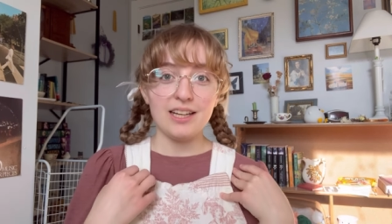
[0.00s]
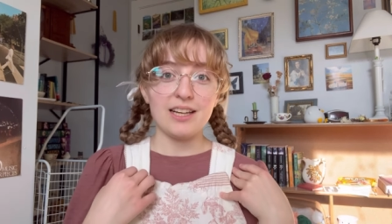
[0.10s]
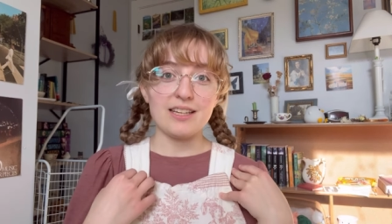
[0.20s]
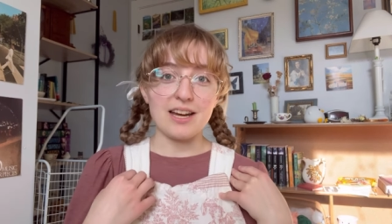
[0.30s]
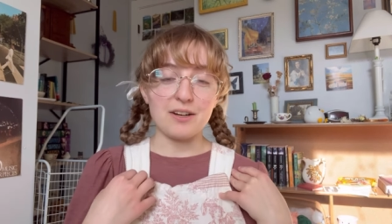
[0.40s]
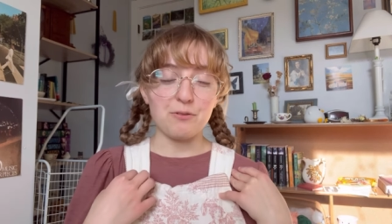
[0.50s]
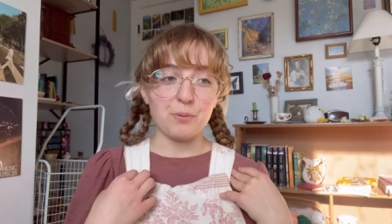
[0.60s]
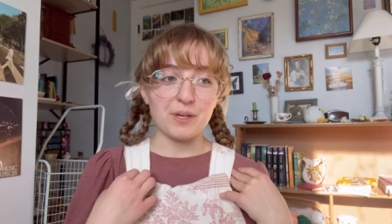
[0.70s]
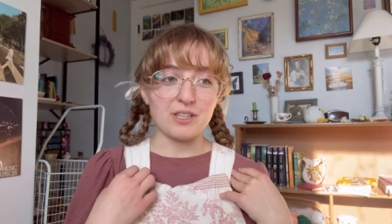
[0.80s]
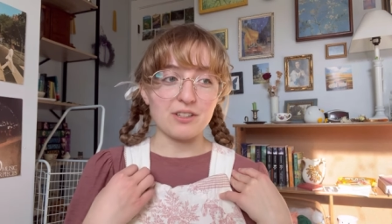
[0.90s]
and taken a few
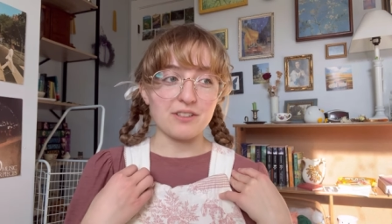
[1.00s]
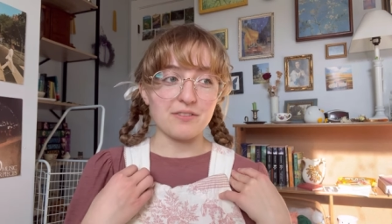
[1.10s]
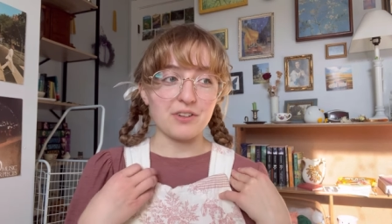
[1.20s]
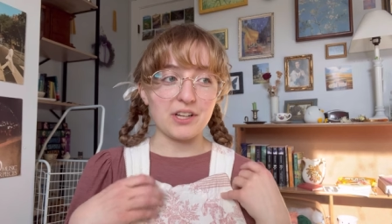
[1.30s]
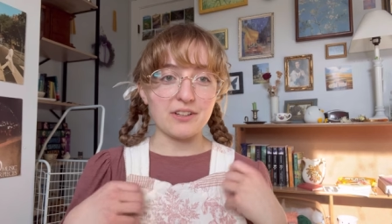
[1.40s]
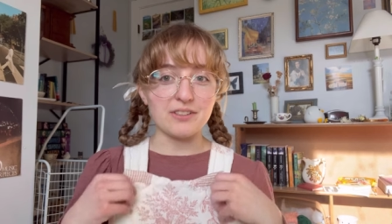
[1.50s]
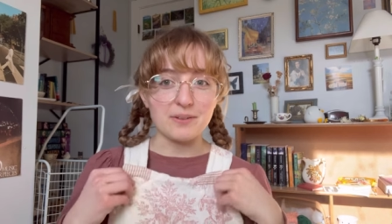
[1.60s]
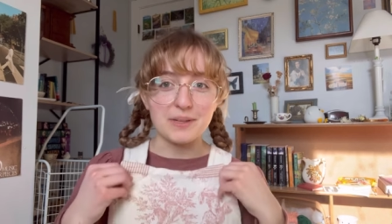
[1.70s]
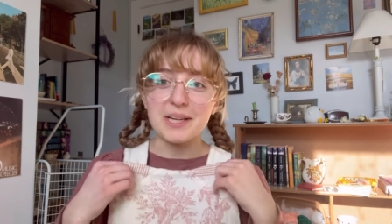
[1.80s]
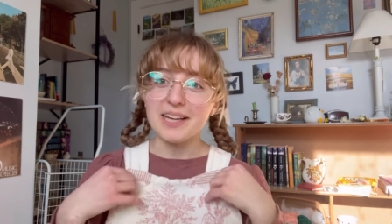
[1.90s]
pictures and videos,
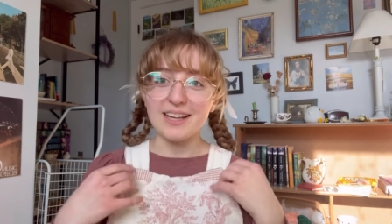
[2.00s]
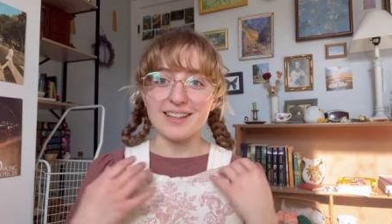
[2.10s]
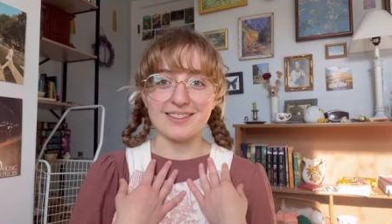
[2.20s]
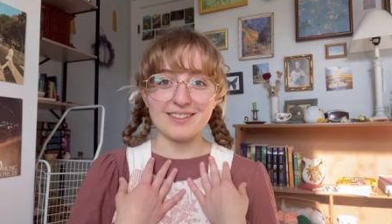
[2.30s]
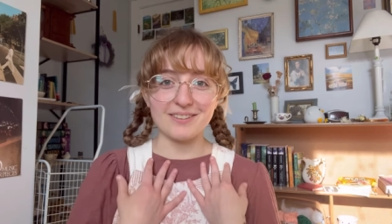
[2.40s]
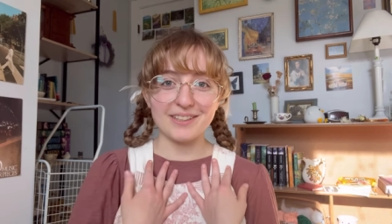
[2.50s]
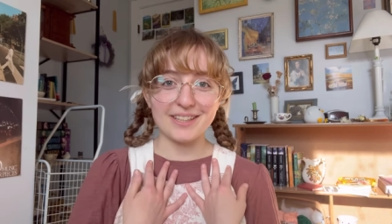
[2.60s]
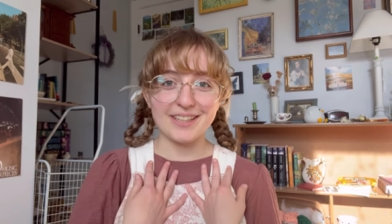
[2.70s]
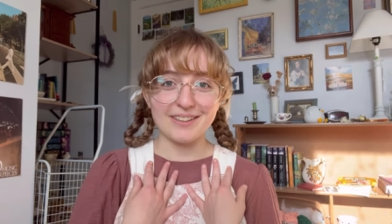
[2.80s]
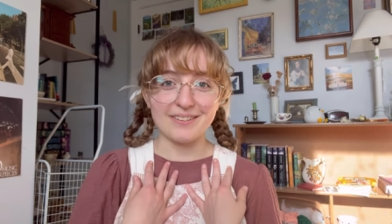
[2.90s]
I'm like, yeah, these are really
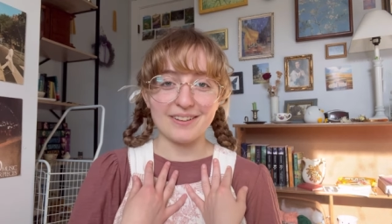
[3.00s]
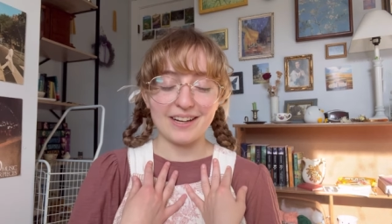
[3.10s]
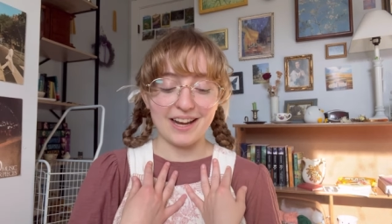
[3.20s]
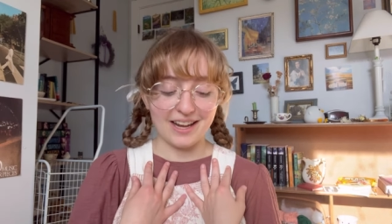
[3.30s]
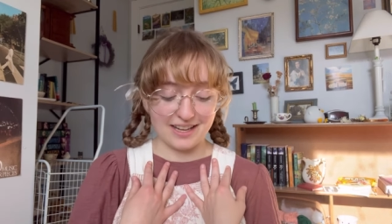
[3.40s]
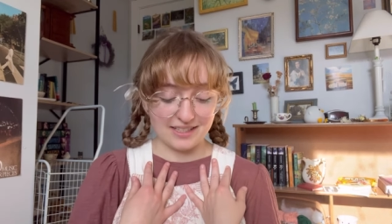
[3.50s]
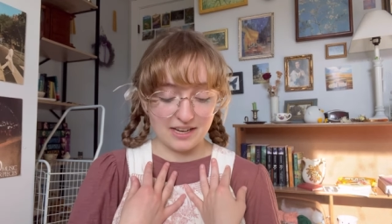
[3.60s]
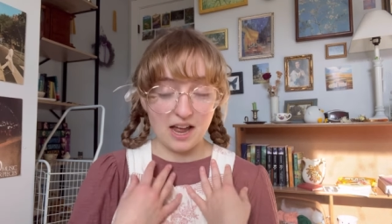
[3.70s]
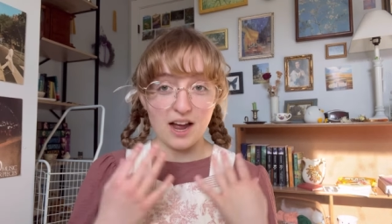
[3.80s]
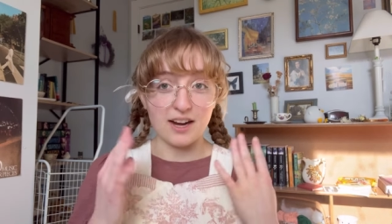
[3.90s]
cute. And
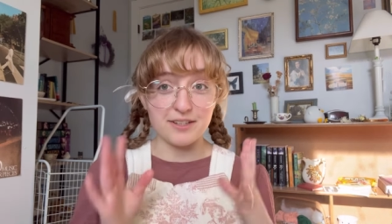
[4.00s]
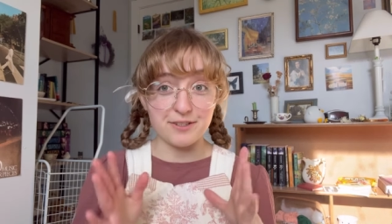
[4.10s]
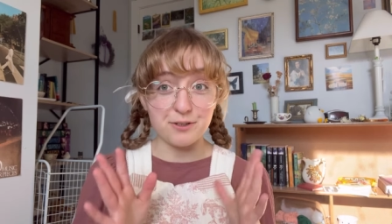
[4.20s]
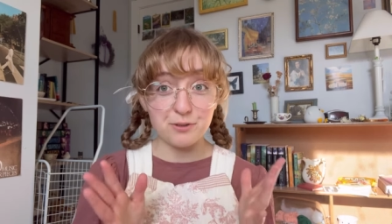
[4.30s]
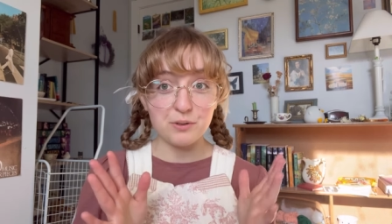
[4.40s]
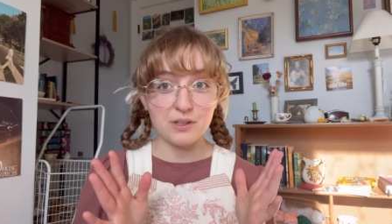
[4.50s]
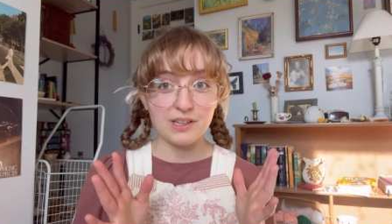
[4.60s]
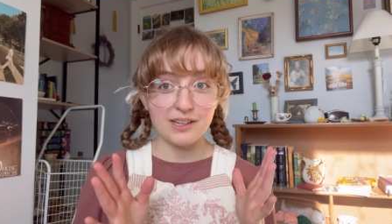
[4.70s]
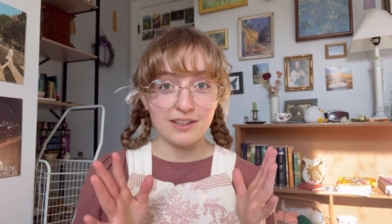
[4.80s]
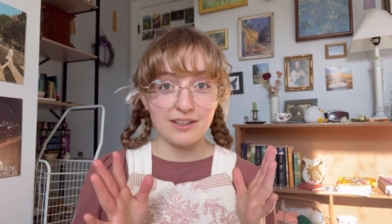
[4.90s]
I do
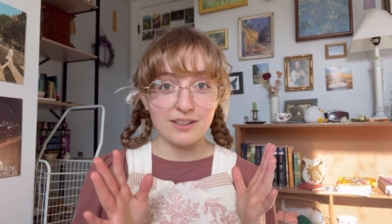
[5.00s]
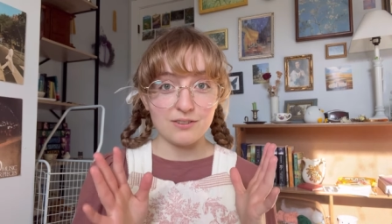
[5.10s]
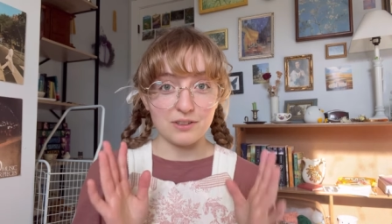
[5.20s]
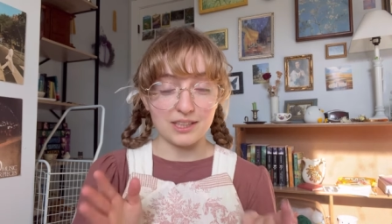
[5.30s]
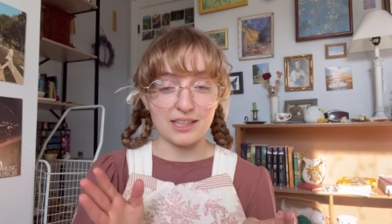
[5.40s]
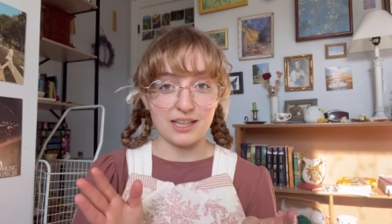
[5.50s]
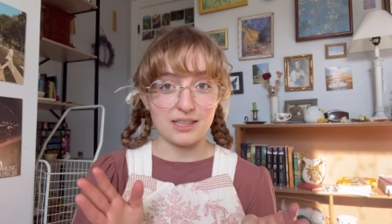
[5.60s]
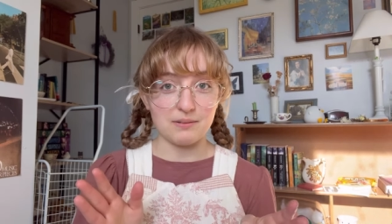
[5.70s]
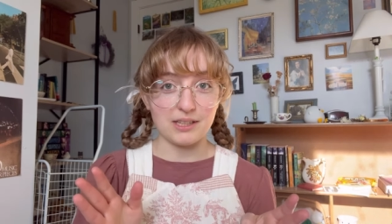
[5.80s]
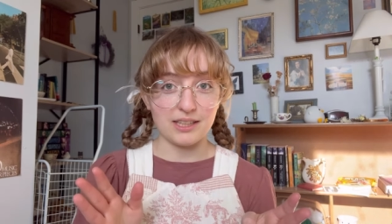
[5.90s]
really like
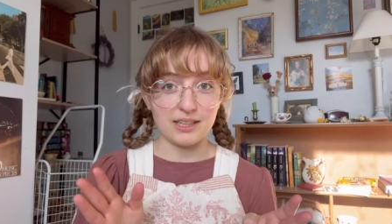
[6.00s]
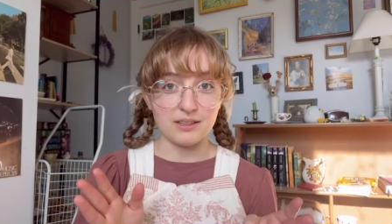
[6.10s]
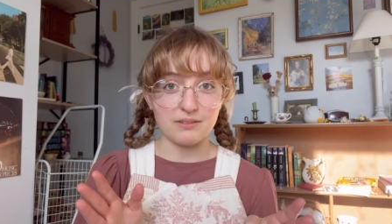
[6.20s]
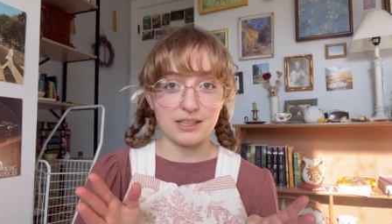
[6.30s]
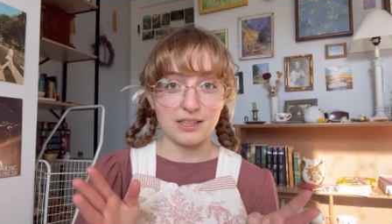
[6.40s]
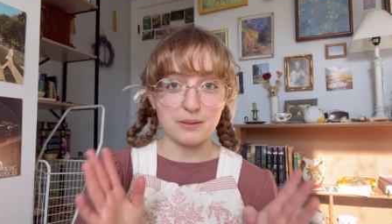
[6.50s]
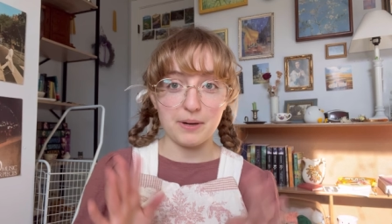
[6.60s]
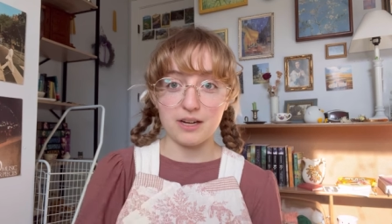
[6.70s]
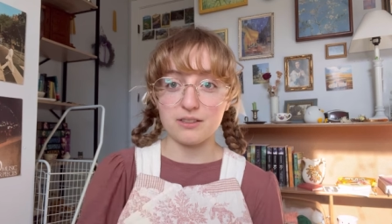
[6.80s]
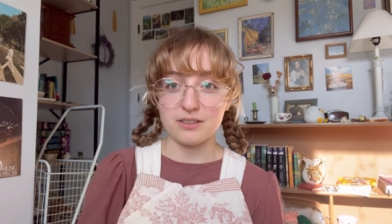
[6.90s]
them. I like the way that the
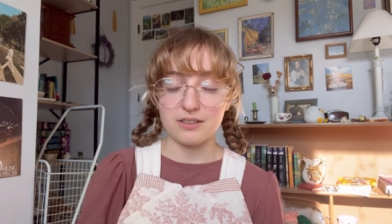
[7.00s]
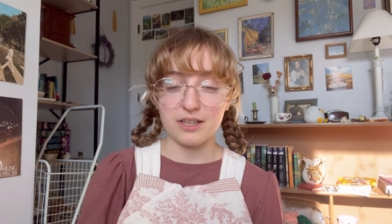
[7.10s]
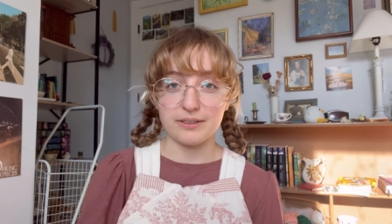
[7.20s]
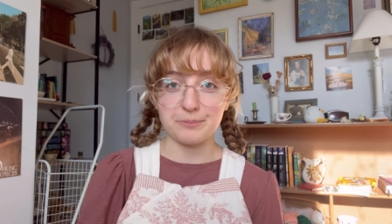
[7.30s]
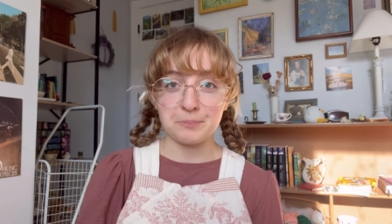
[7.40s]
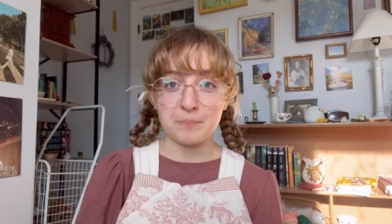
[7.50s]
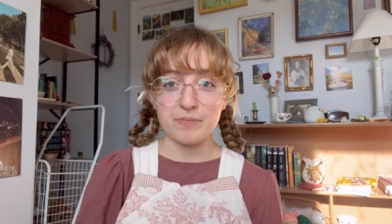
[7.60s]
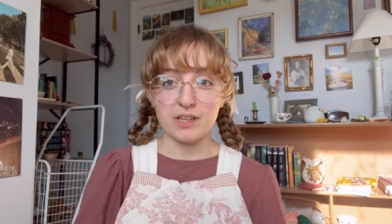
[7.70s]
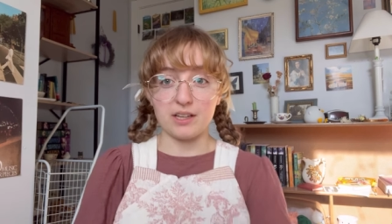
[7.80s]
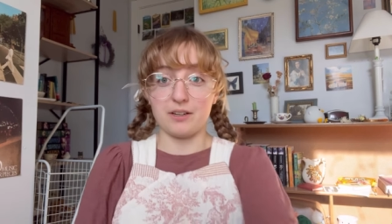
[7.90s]
pattern turned out
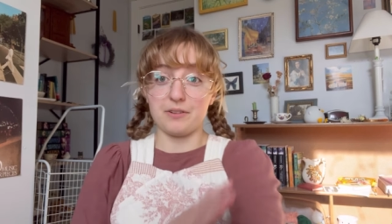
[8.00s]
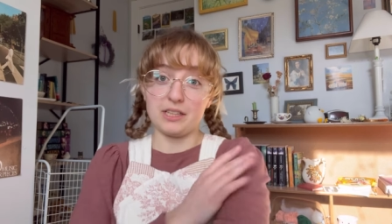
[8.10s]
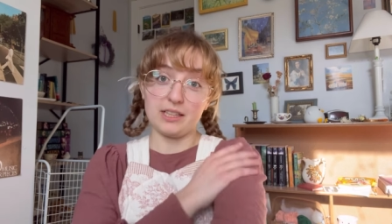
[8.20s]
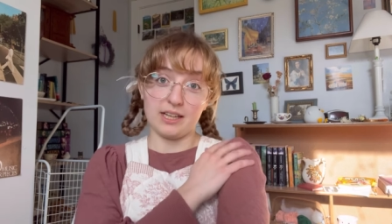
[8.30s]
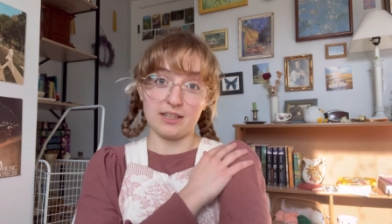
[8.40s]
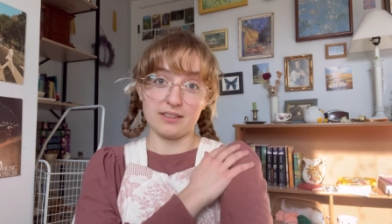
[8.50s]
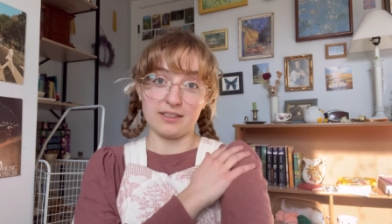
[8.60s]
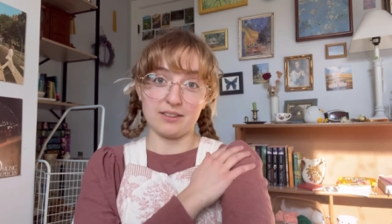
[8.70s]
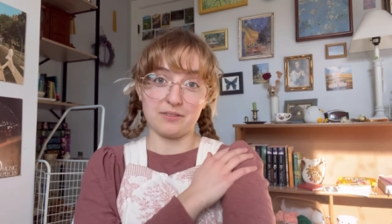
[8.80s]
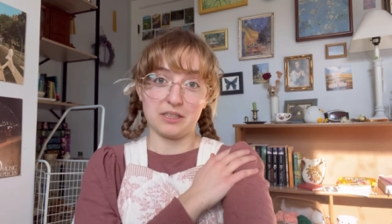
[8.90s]
and I really like how they
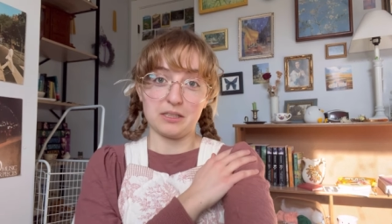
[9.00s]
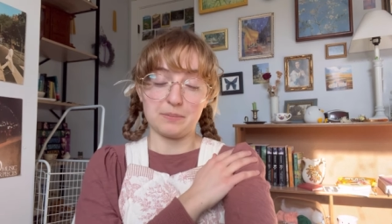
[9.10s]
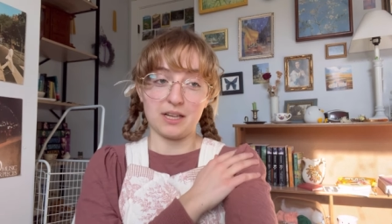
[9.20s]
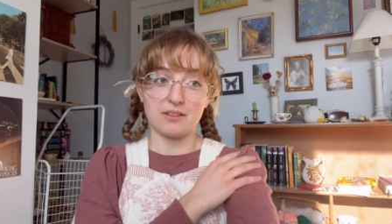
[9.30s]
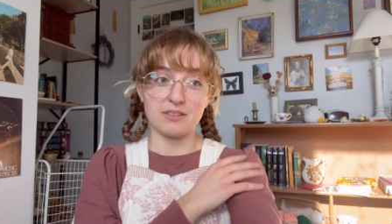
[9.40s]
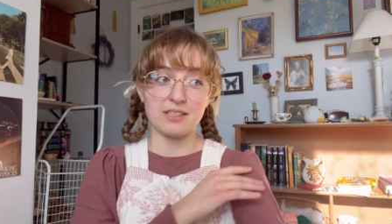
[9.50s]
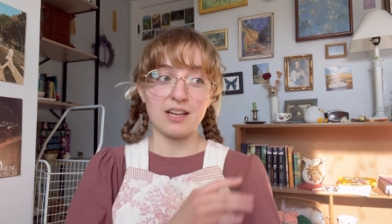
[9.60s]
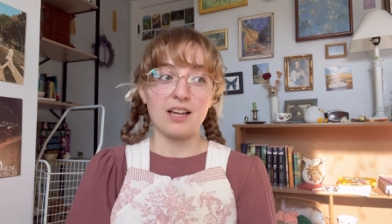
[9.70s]
look with this blouse.